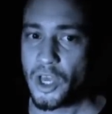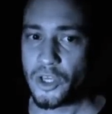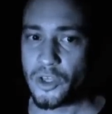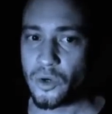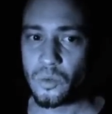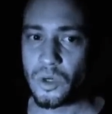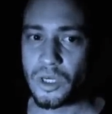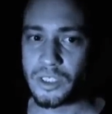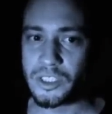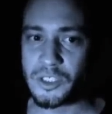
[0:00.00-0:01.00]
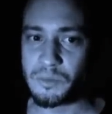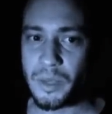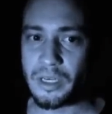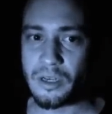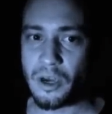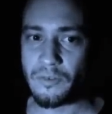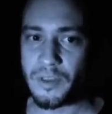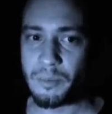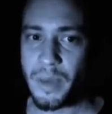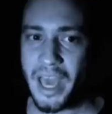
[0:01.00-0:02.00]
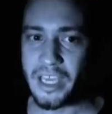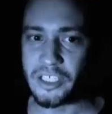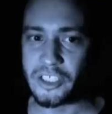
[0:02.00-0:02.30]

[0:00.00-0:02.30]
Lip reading: Your words spin off the page